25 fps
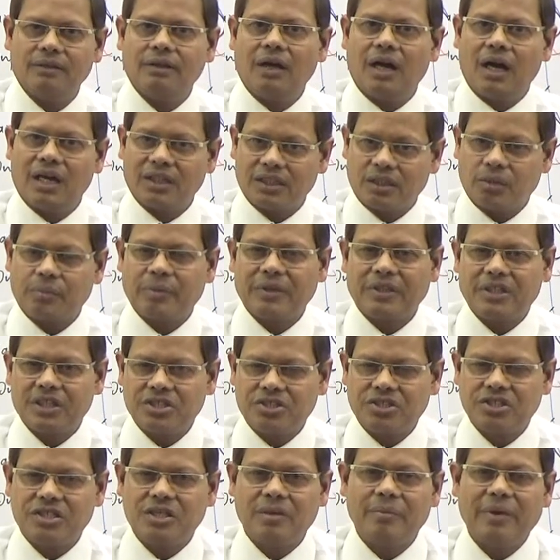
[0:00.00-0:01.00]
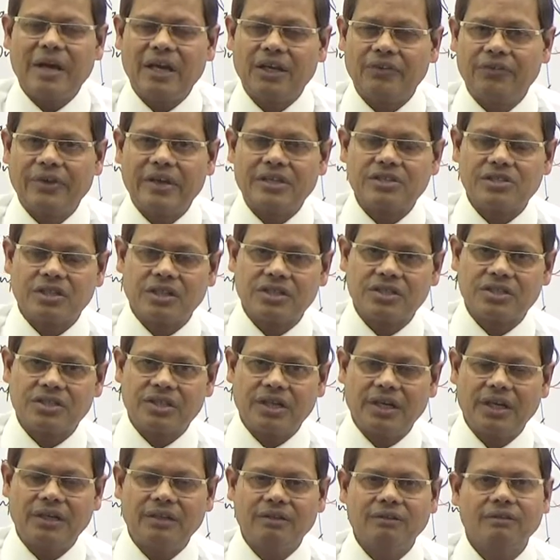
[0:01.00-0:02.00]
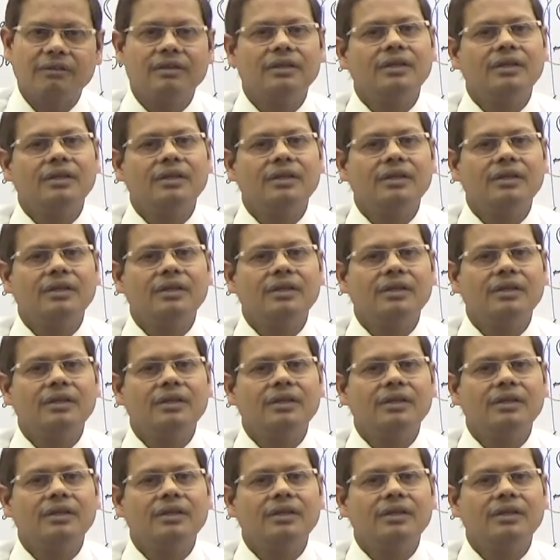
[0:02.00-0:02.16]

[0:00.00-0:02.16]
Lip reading: Andhra Pradesh is a manufacturing state